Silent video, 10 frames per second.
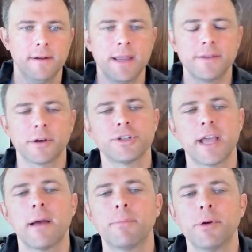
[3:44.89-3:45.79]
in their
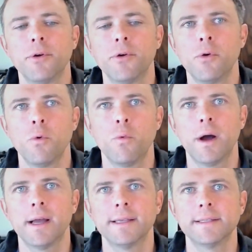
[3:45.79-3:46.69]
shampoo
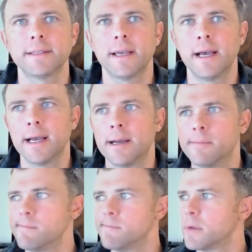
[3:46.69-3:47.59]
was, I